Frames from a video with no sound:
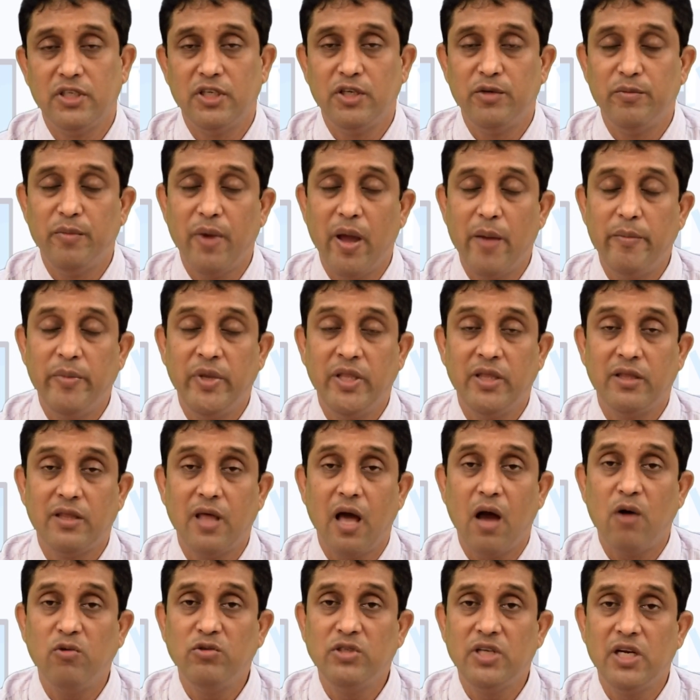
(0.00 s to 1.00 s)
It may be in
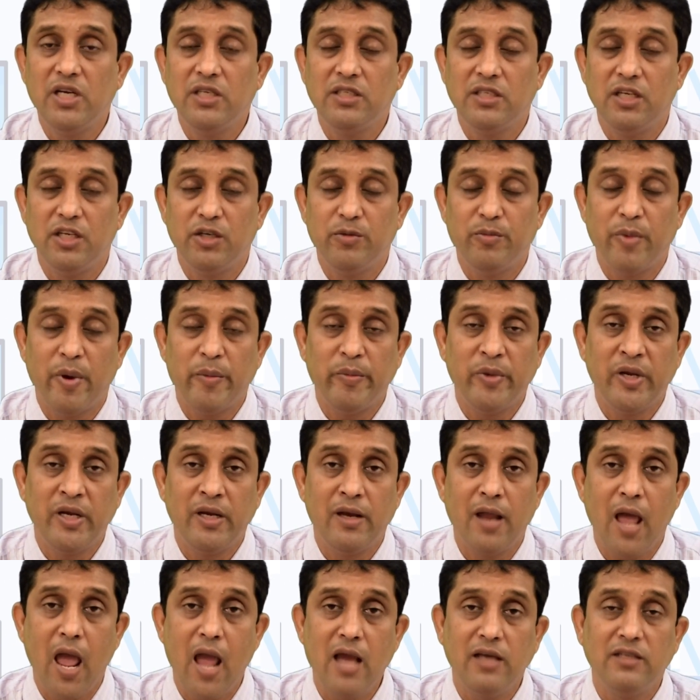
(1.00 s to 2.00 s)
thousands, it may be in
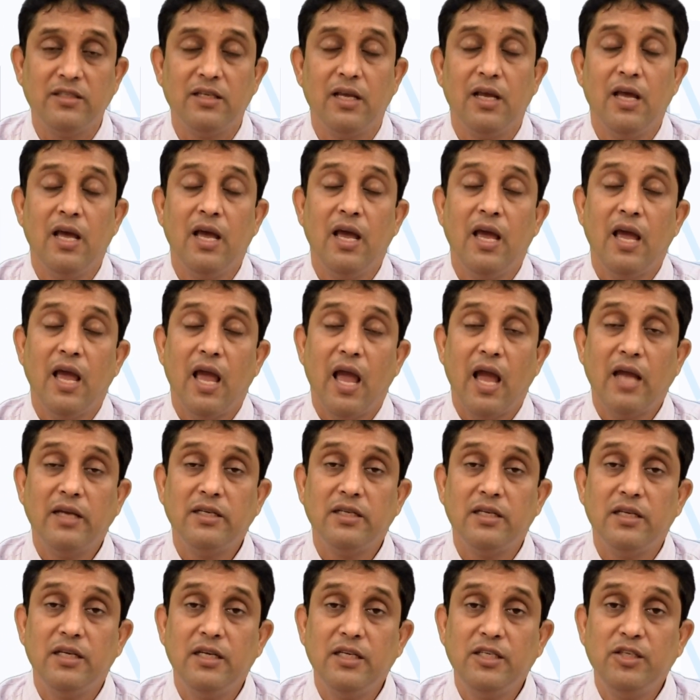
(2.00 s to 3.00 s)
lakhs,
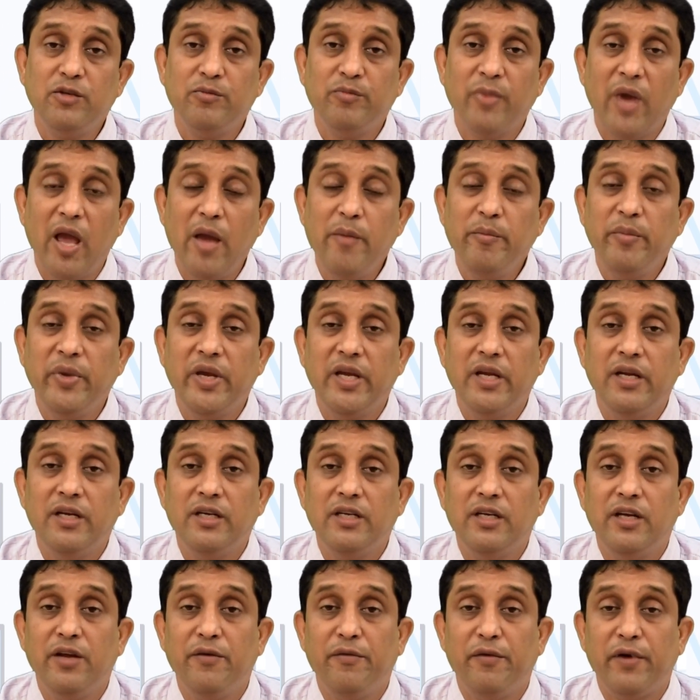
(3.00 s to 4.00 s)
and it may be
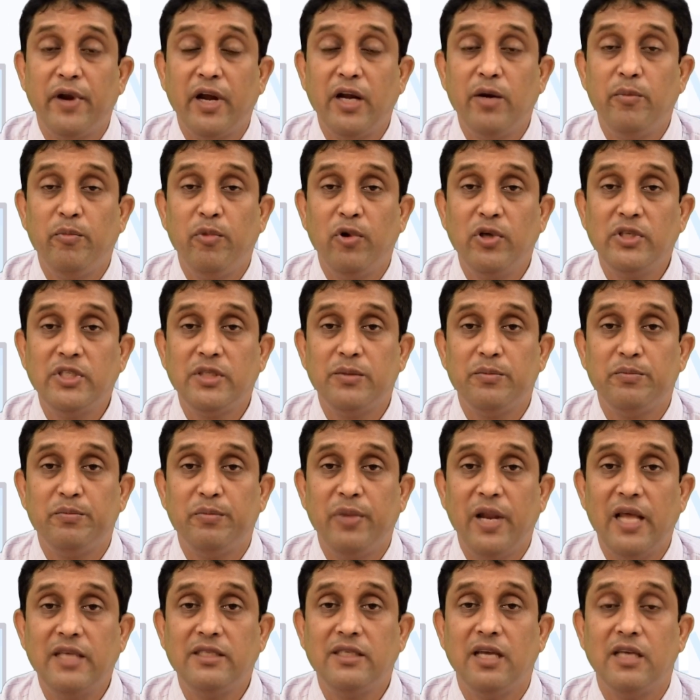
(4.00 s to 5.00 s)
in different
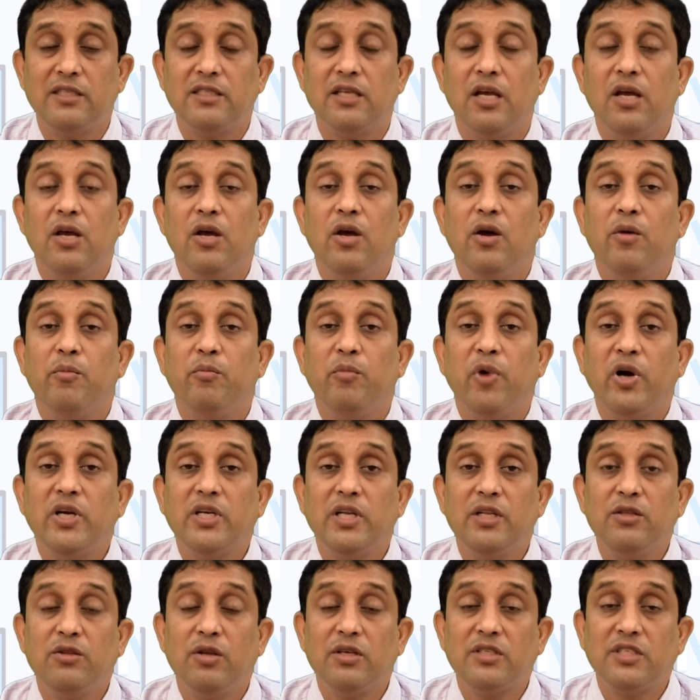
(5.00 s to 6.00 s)
places, but
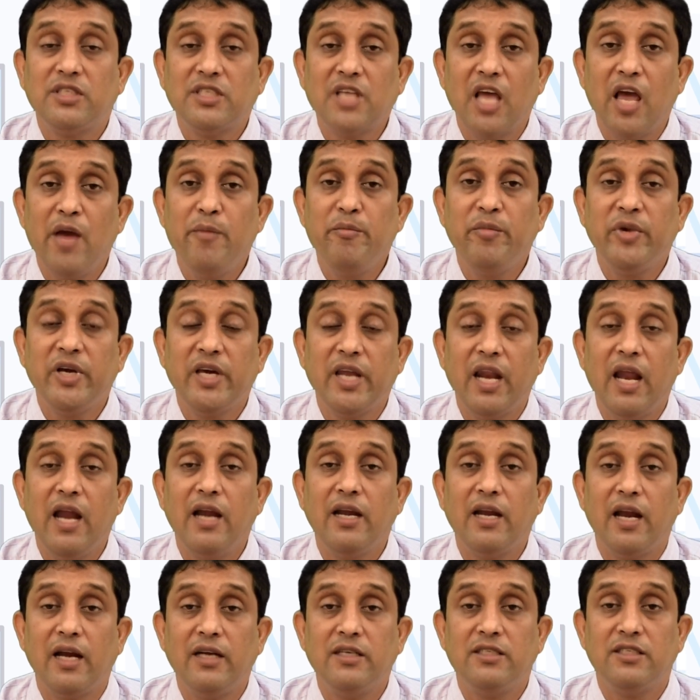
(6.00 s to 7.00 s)
in the same
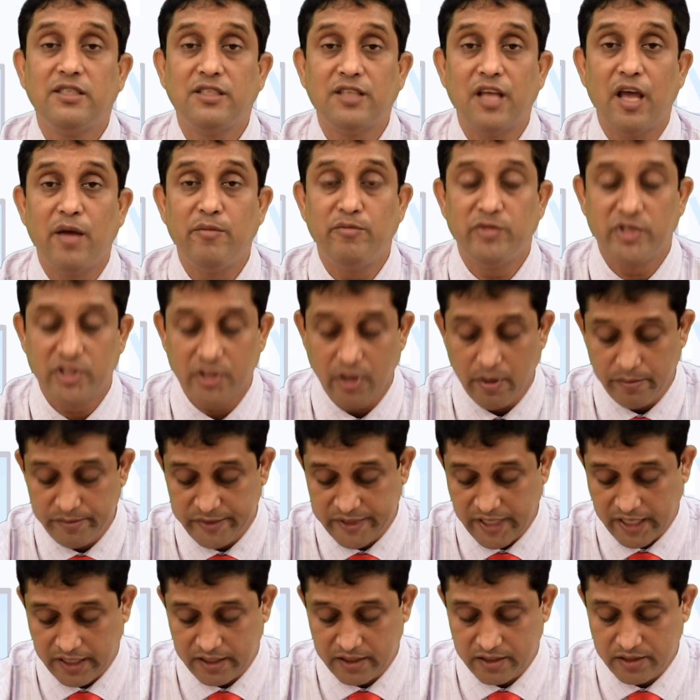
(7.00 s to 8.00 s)
grade and same
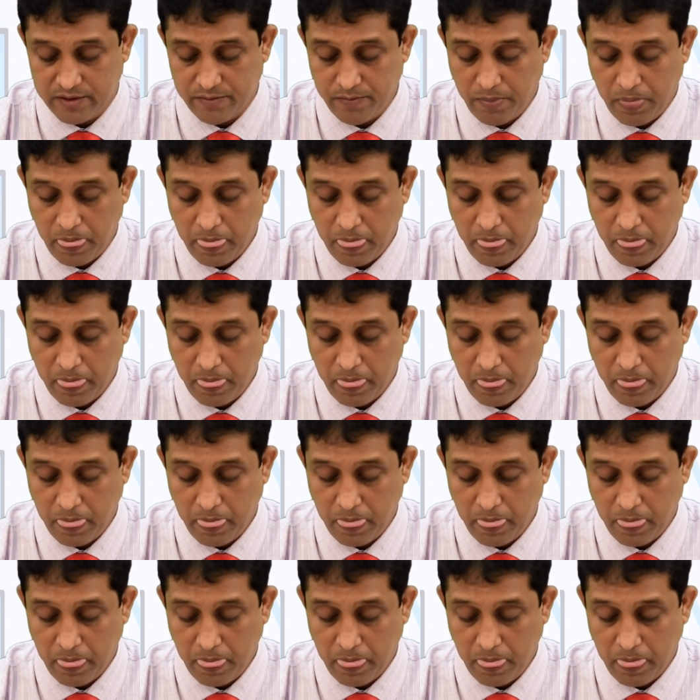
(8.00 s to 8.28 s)
subject.